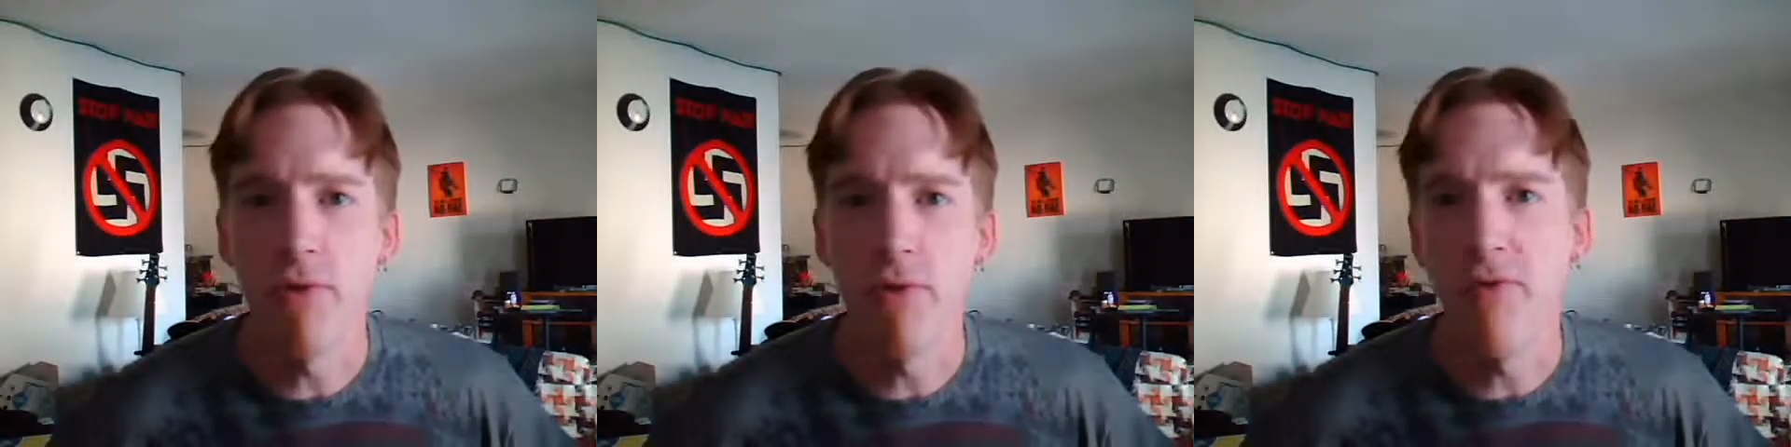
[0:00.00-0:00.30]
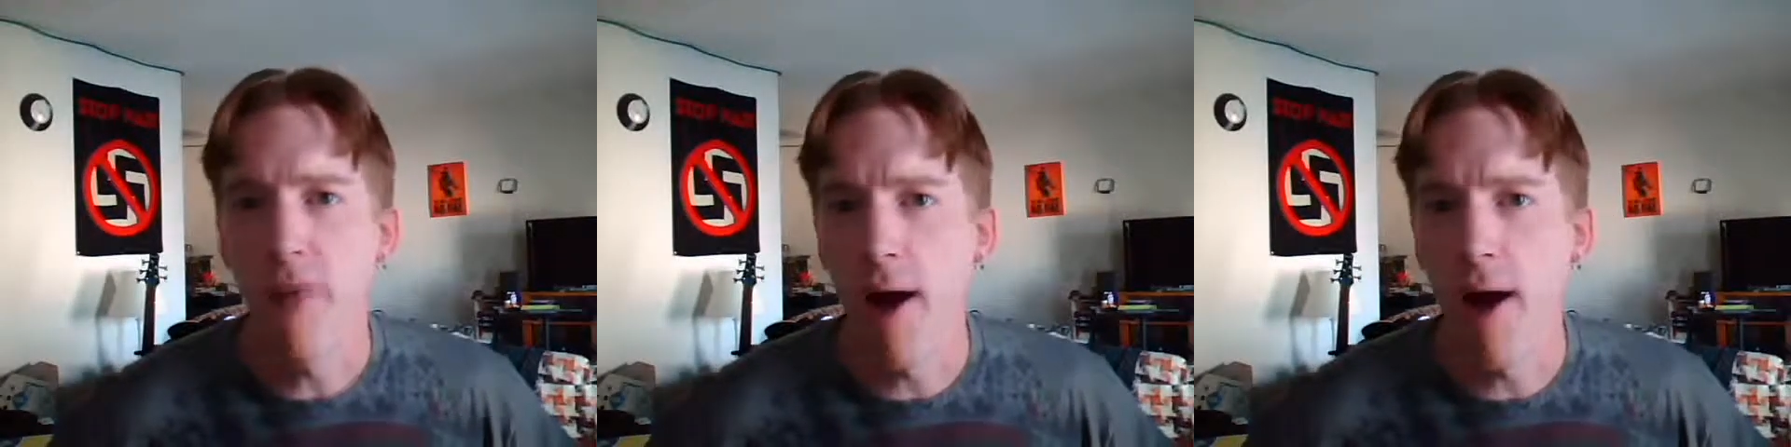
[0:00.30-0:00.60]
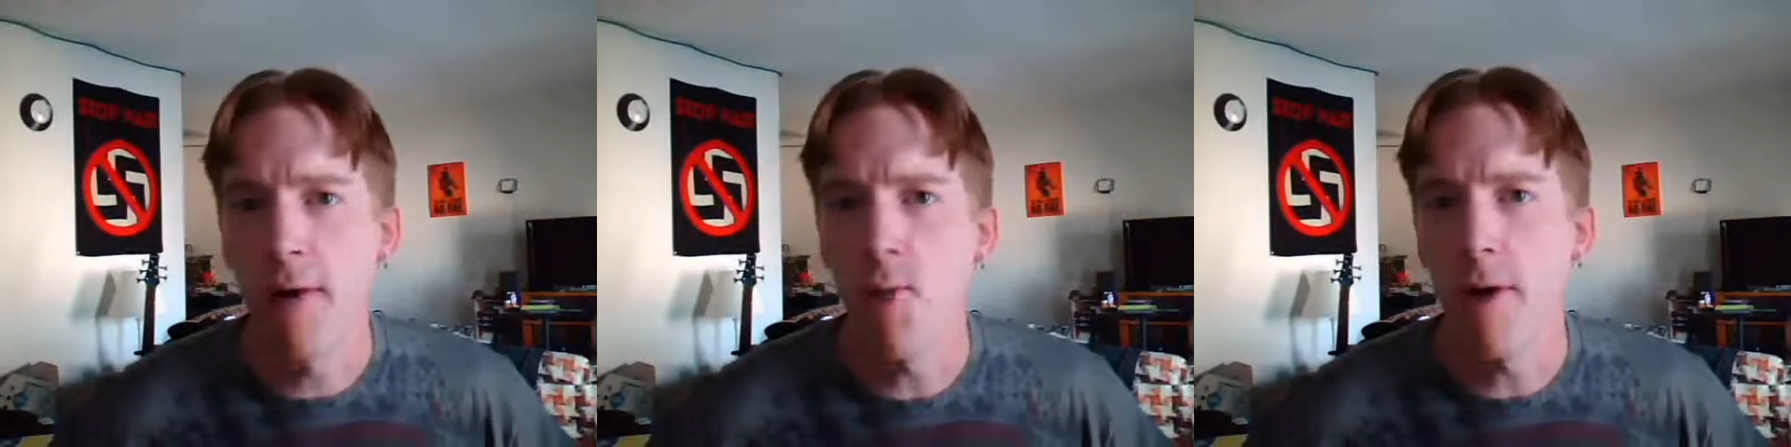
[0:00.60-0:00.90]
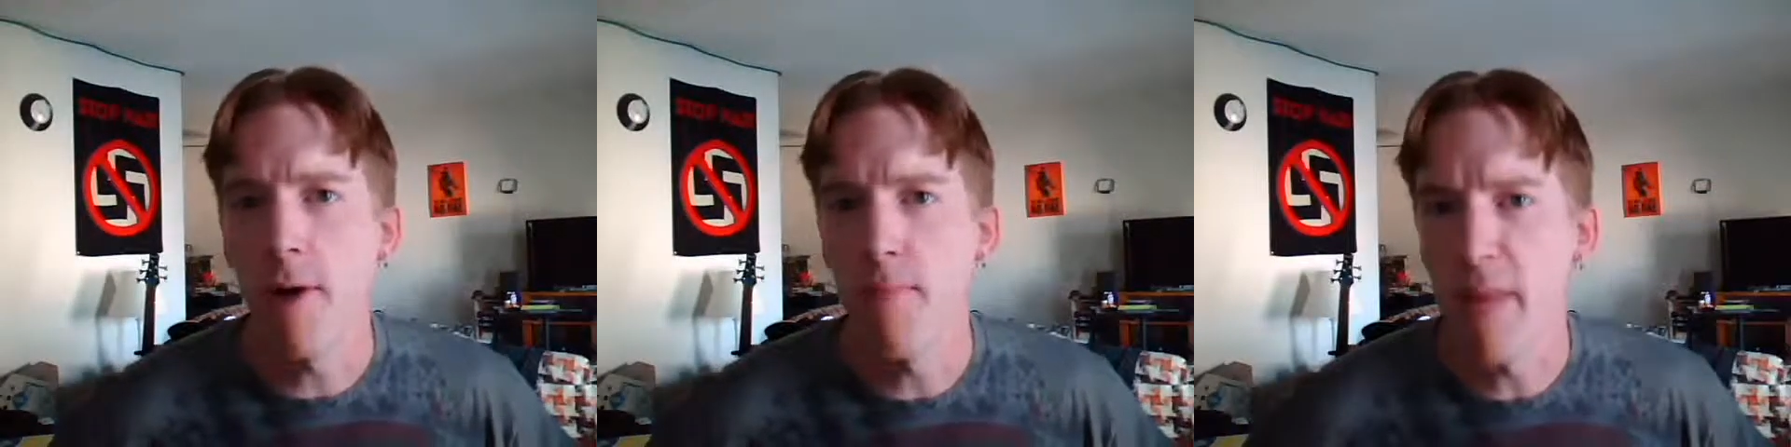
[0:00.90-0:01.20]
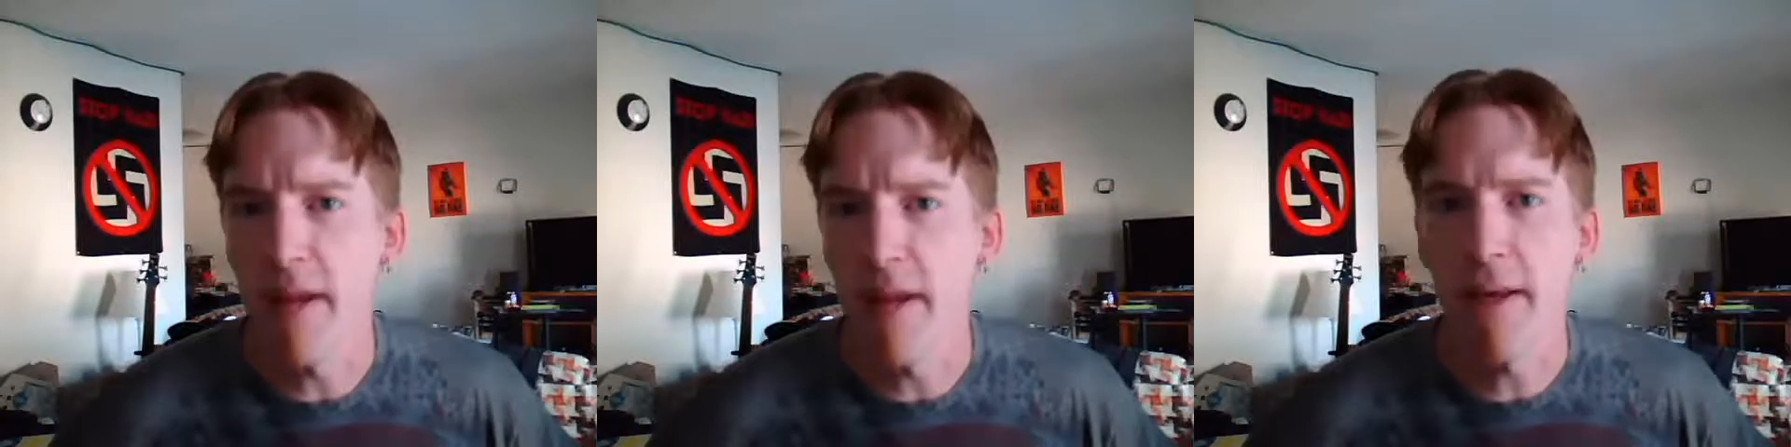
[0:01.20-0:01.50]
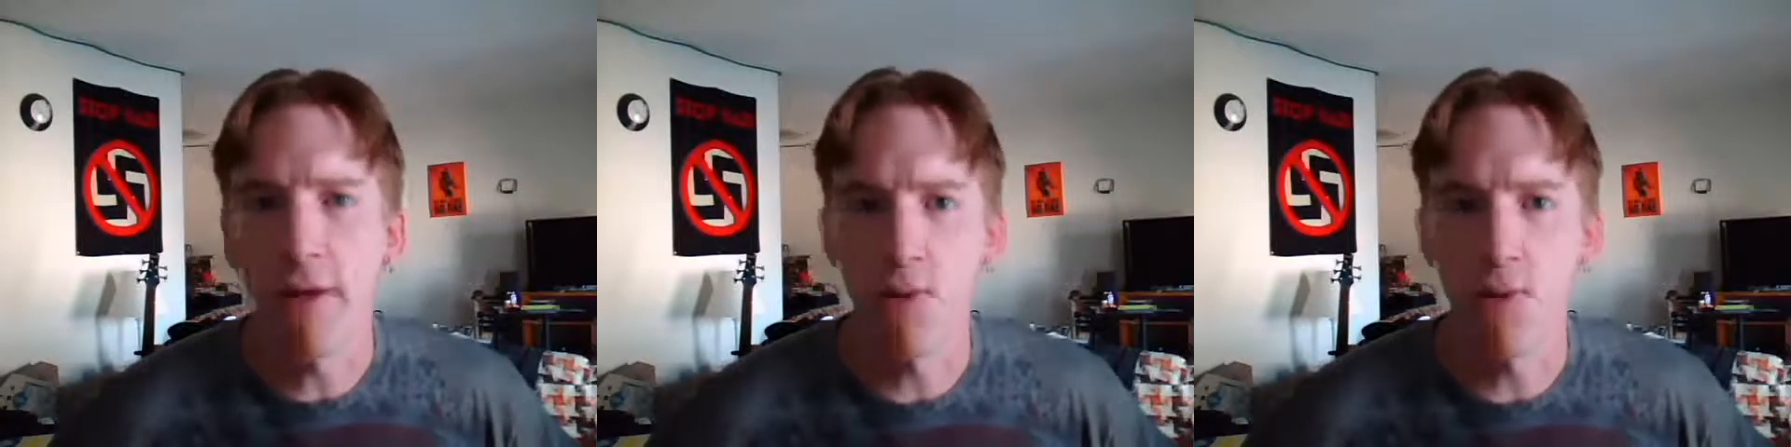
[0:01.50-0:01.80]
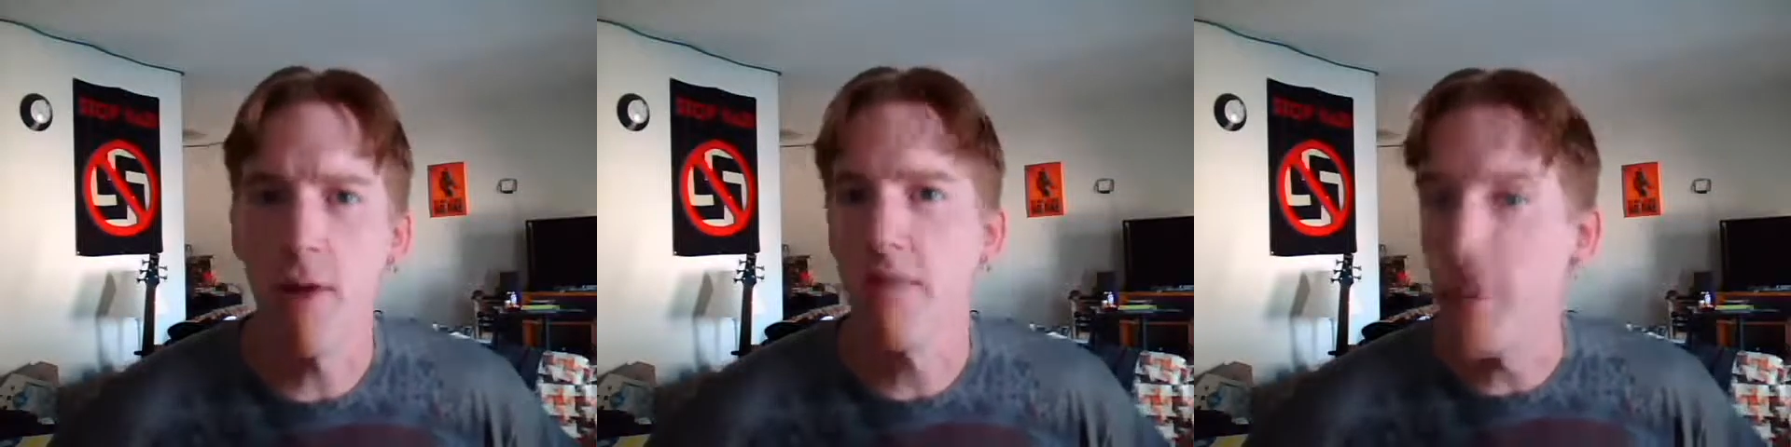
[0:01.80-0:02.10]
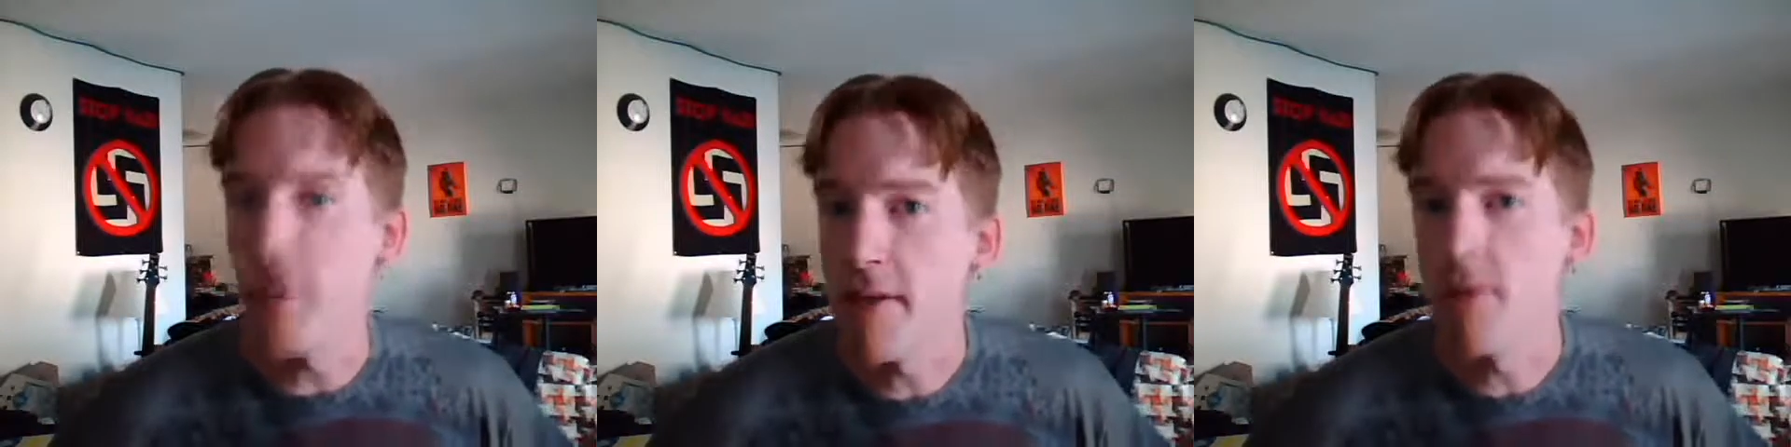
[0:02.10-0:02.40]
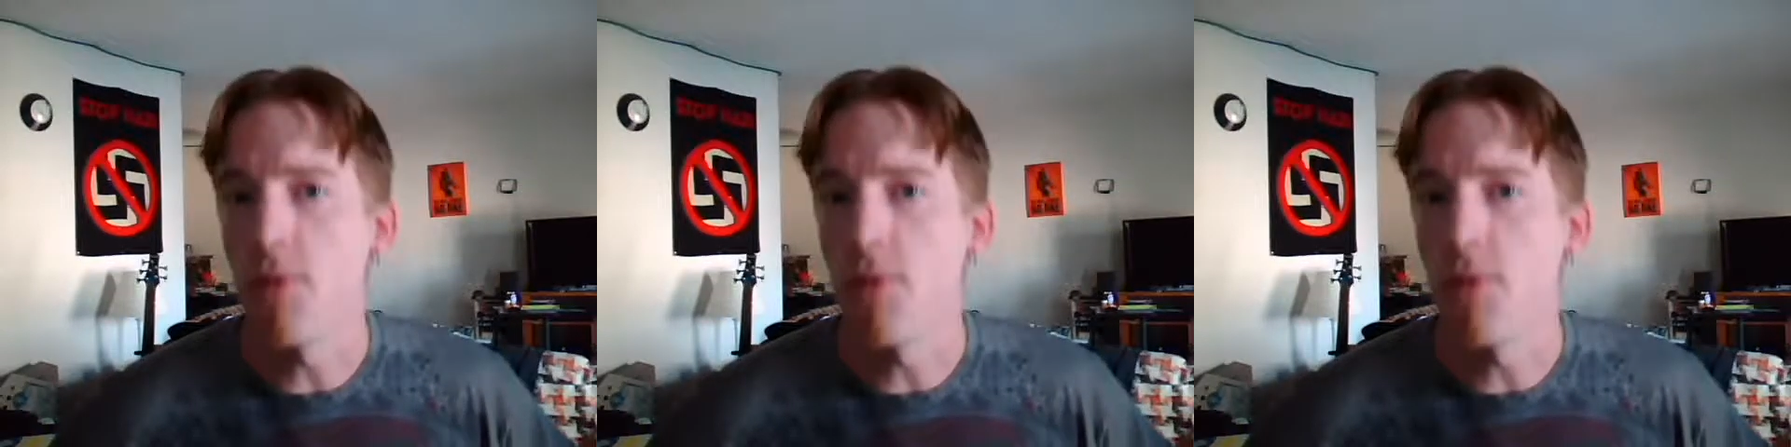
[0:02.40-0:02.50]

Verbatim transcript: to find what meaning is relevant